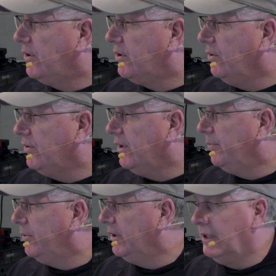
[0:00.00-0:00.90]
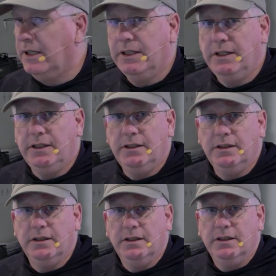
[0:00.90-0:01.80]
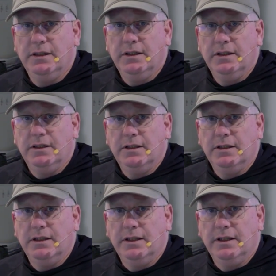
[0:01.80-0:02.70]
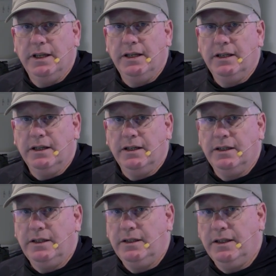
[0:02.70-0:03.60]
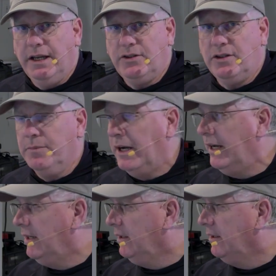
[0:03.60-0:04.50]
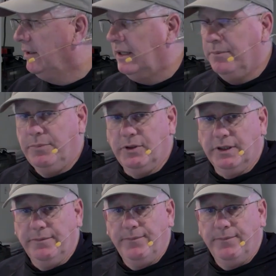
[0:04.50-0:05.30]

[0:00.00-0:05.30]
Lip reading: shows up on the HDMI input.